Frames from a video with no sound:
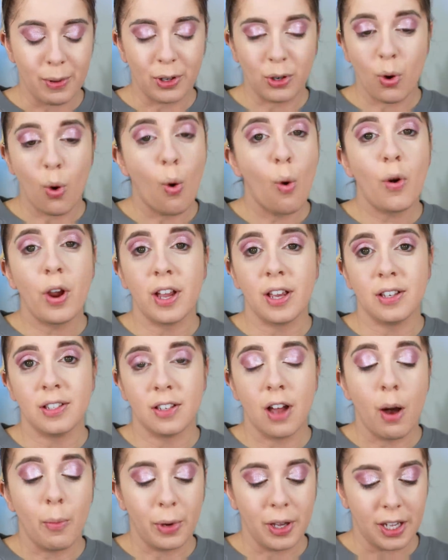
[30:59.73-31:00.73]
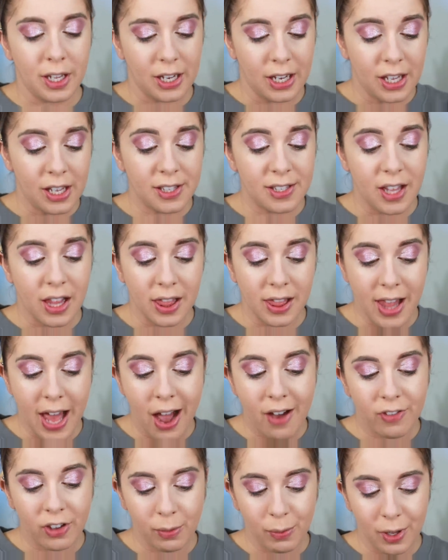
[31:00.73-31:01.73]
And Corey saw me and he's
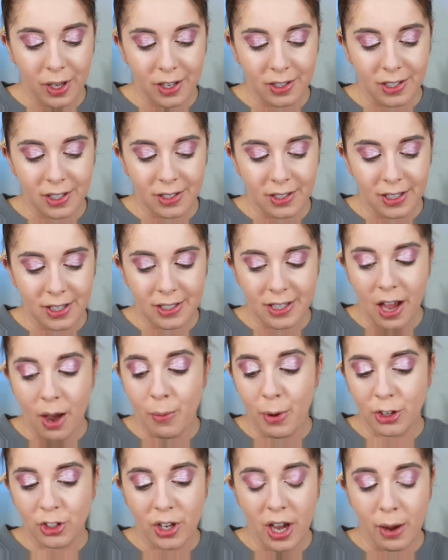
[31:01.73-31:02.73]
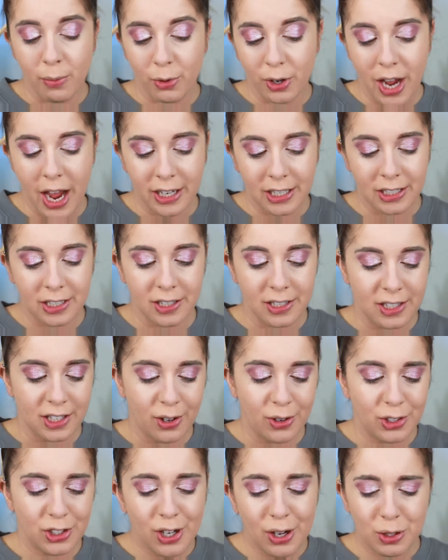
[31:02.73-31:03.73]
laughing because he sees how much I'm reacting to this. He
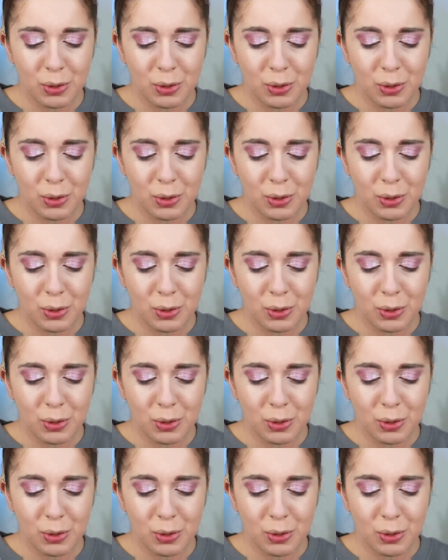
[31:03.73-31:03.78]
goes, You